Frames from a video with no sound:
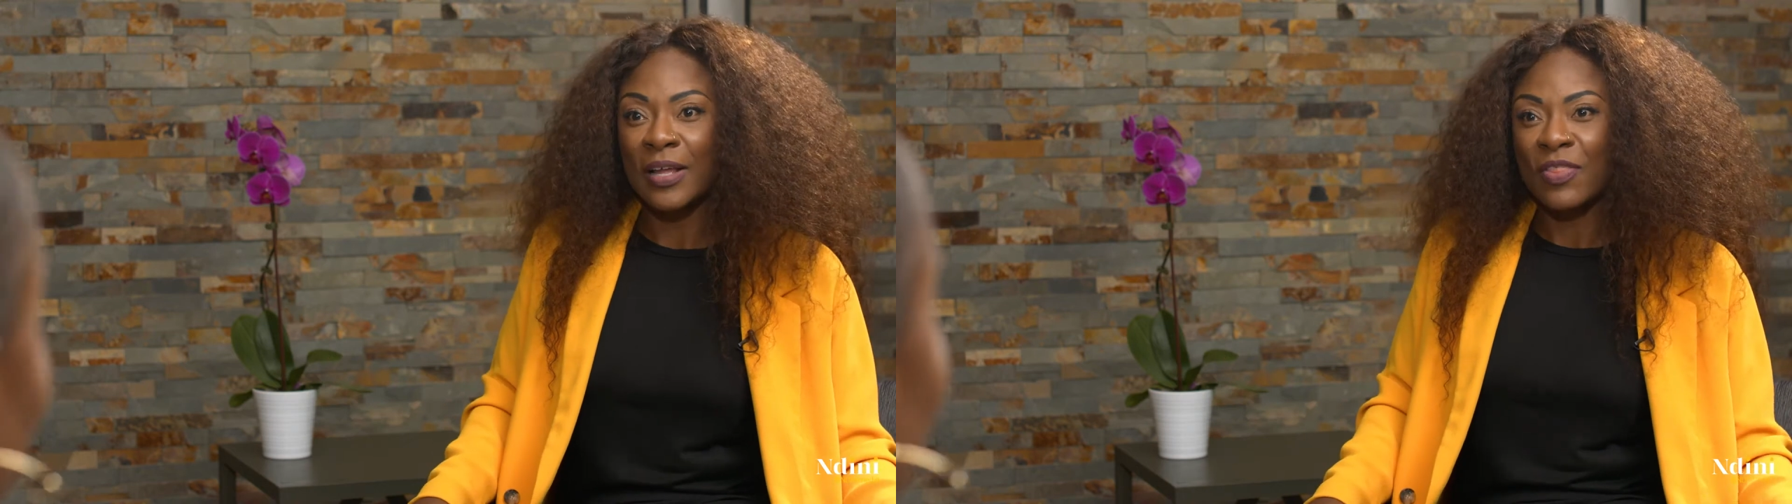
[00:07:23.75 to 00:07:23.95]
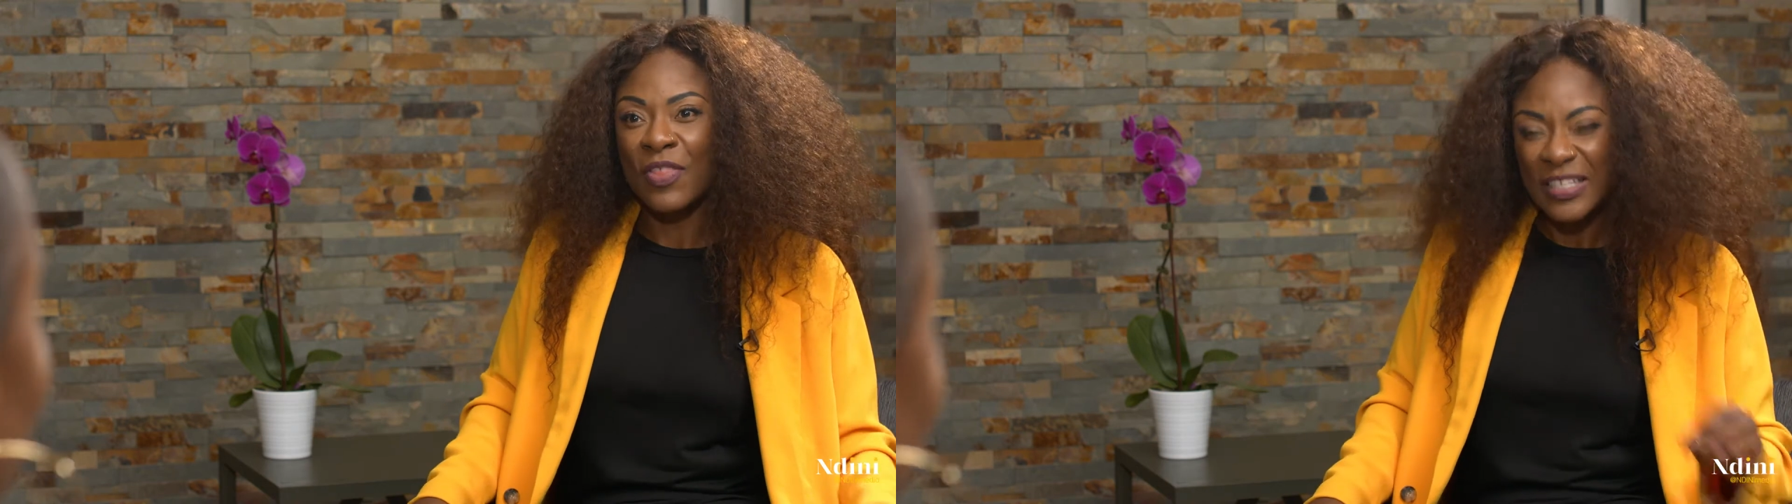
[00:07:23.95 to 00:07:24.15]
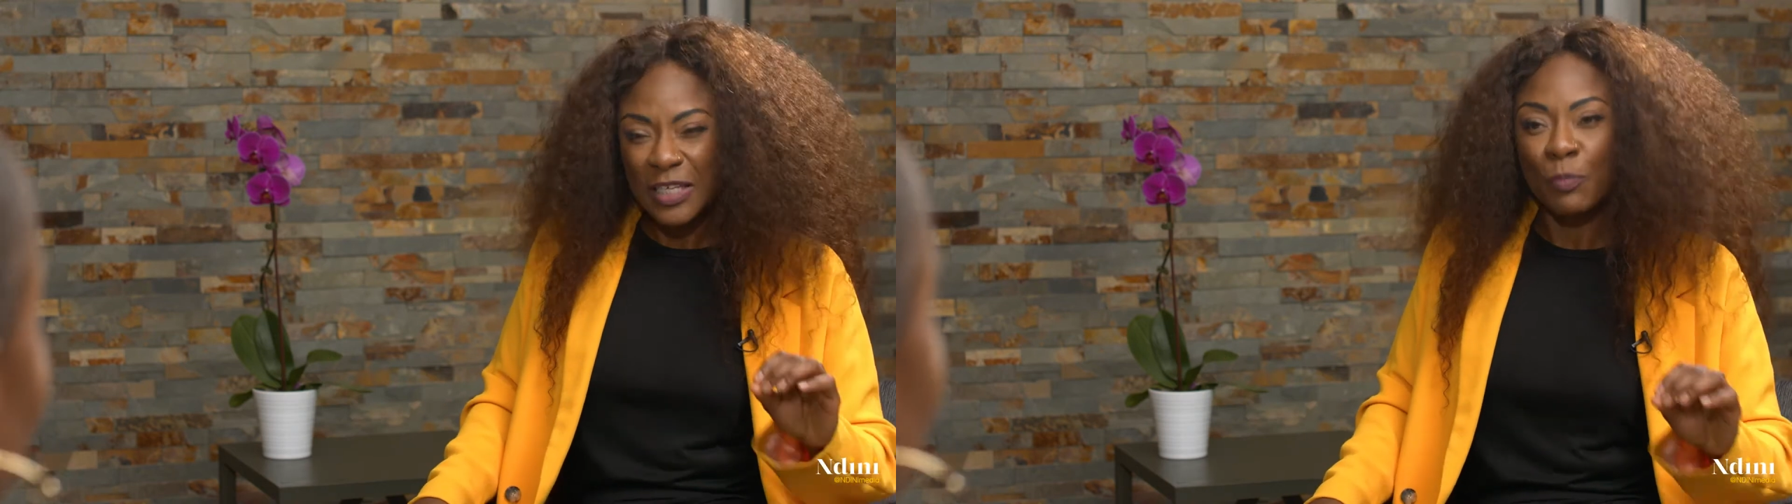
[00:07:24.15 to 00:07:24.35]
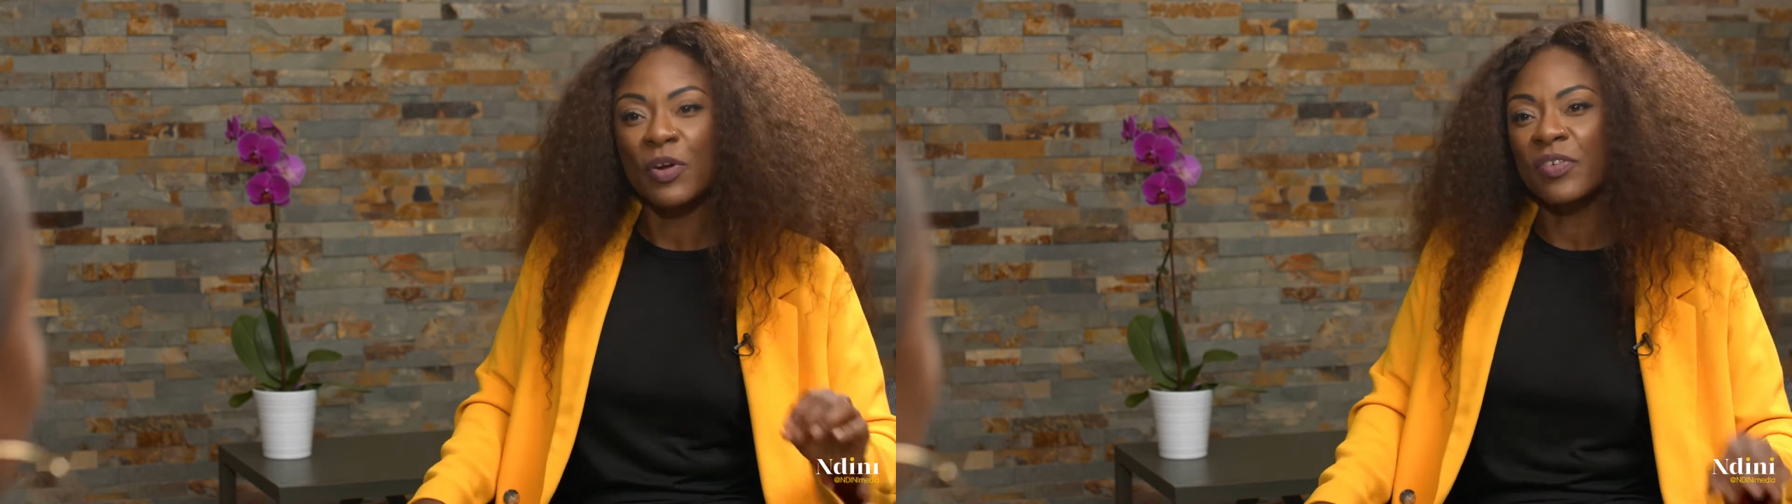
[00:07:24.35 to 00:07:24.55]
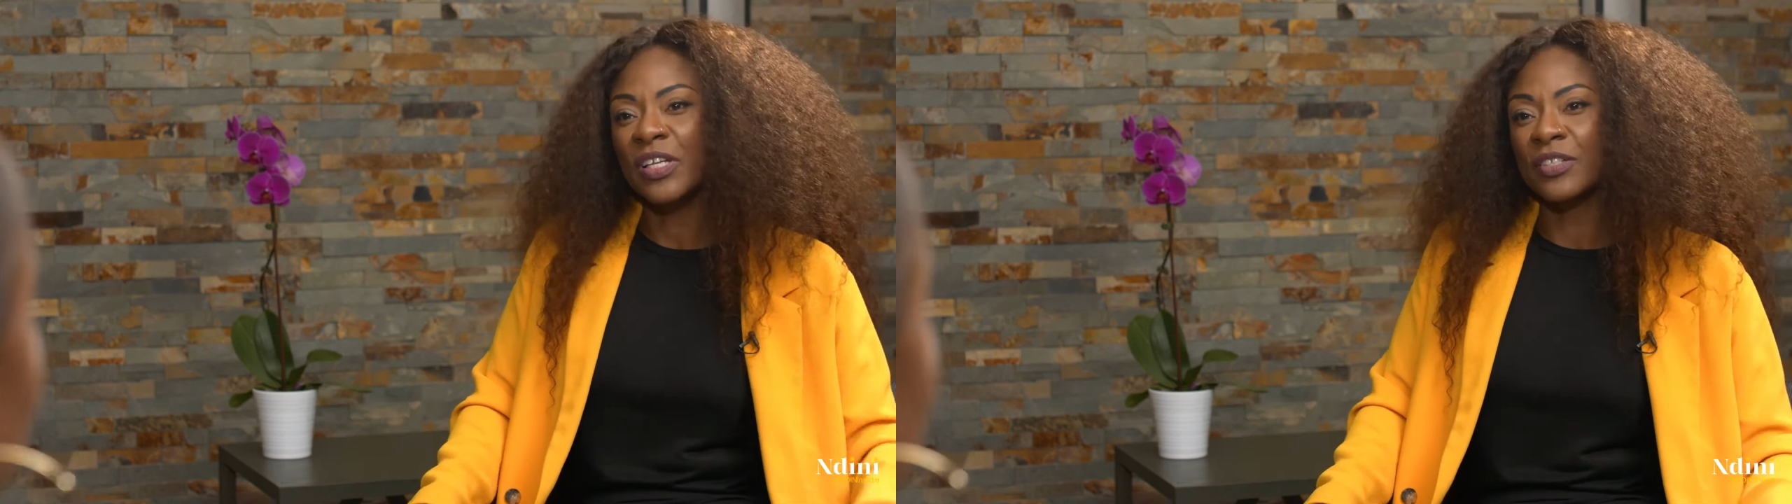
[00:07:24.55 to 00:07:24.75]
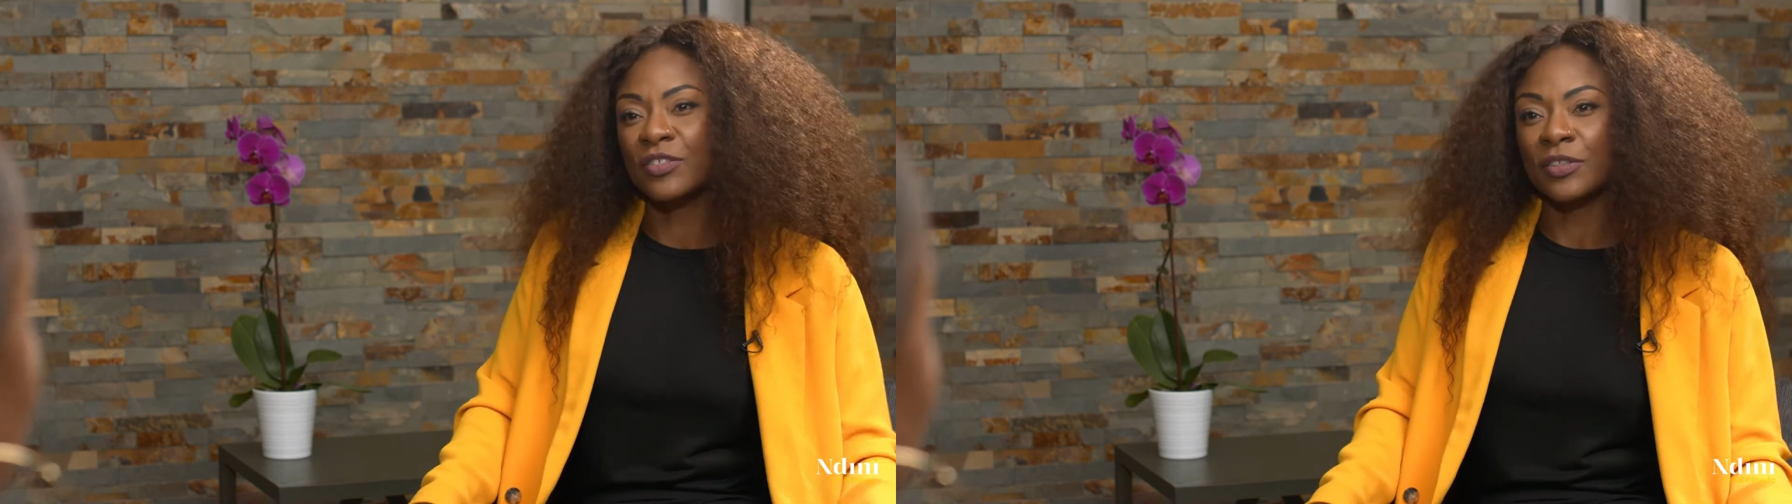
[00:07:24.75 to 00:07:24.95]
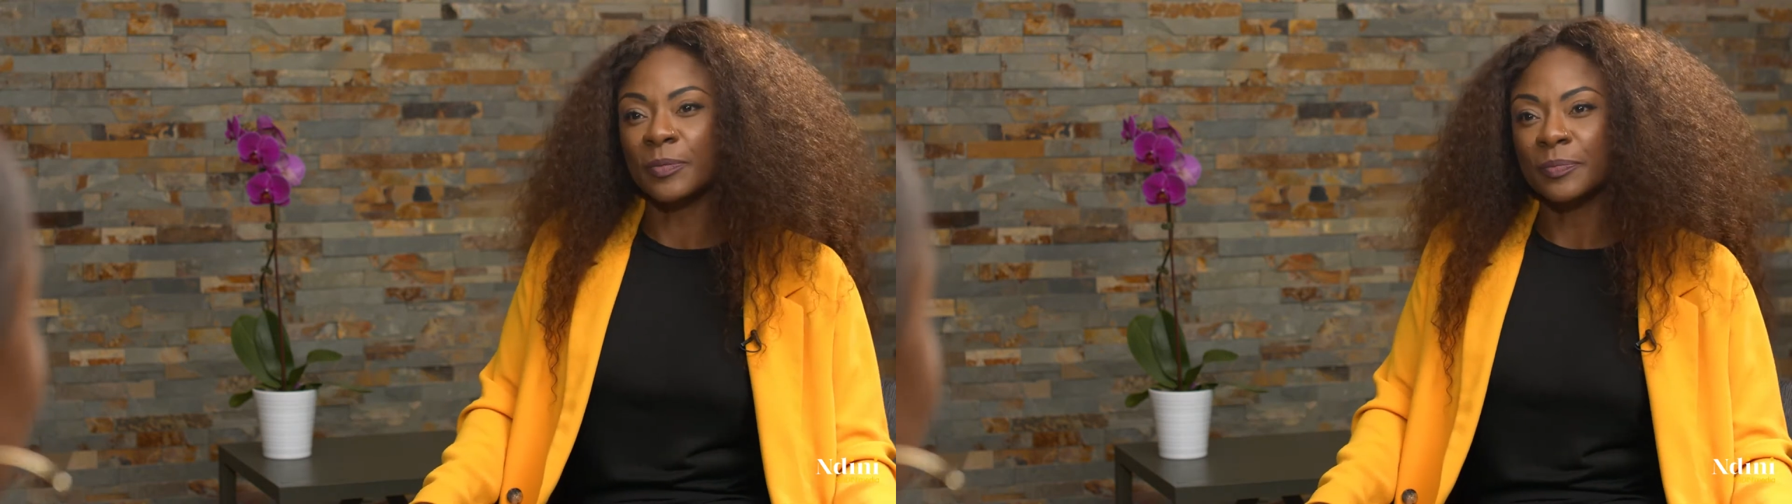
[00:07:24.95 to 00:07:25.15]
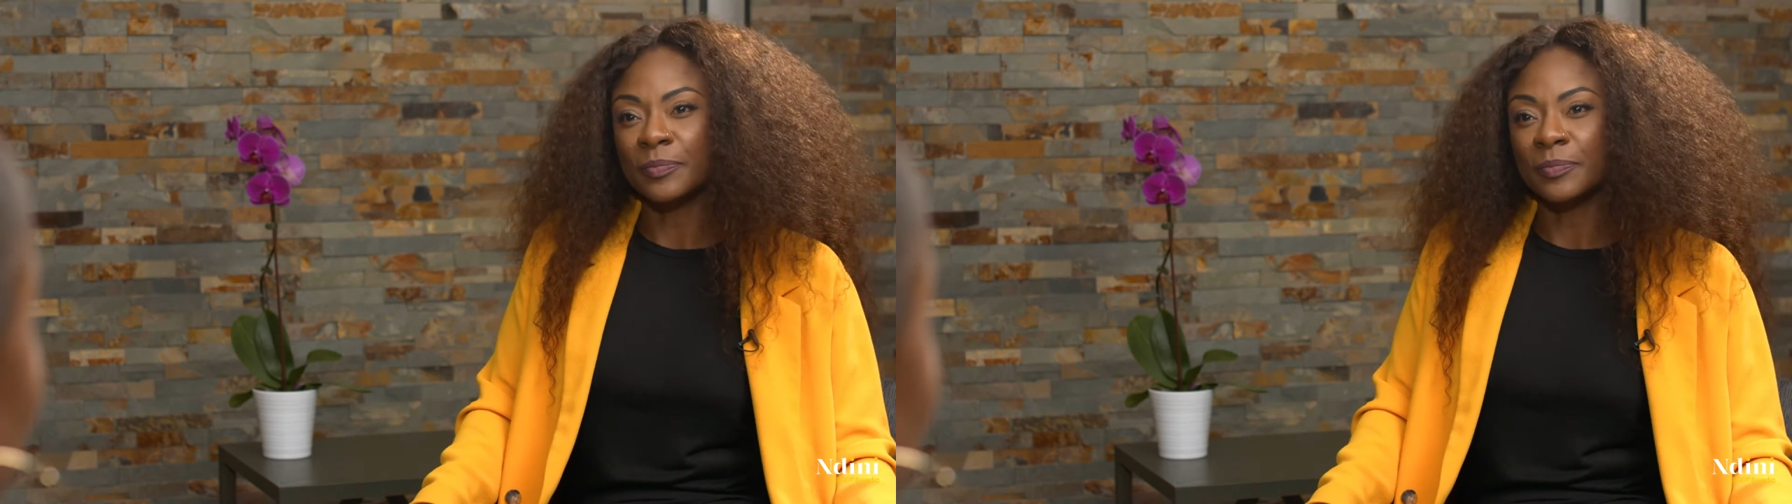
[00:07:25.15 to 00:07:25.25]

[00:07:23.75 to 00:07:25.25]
that's a privilege.